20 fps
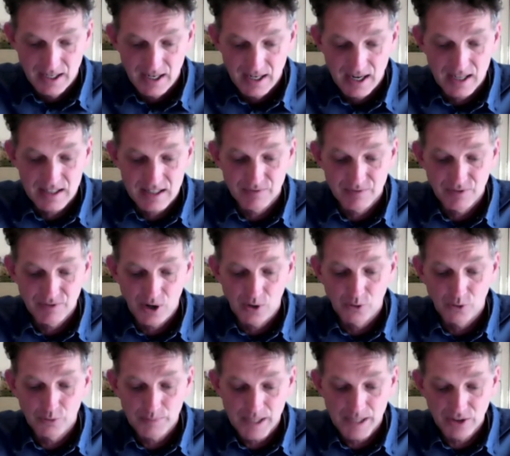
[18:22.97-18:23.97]
It
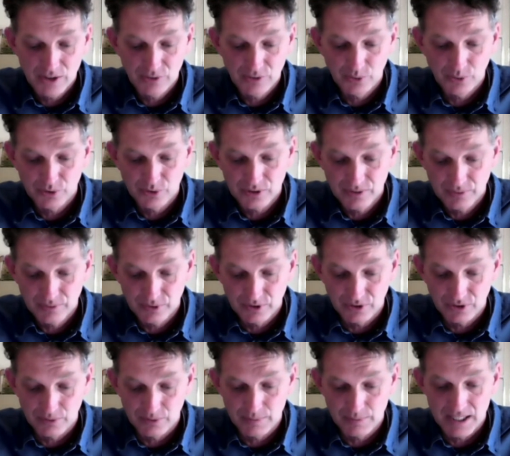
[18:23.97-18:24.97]
involved peaceful civil
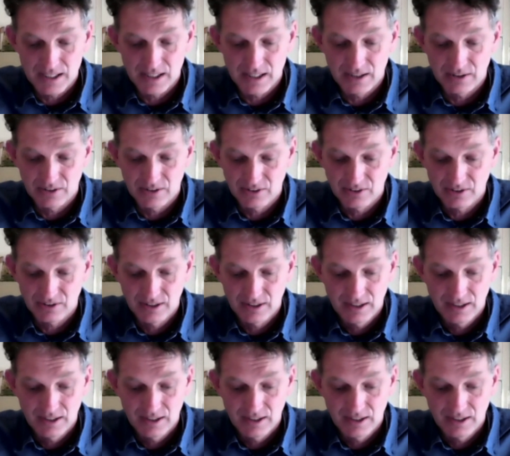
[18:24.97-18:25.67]
disobedience.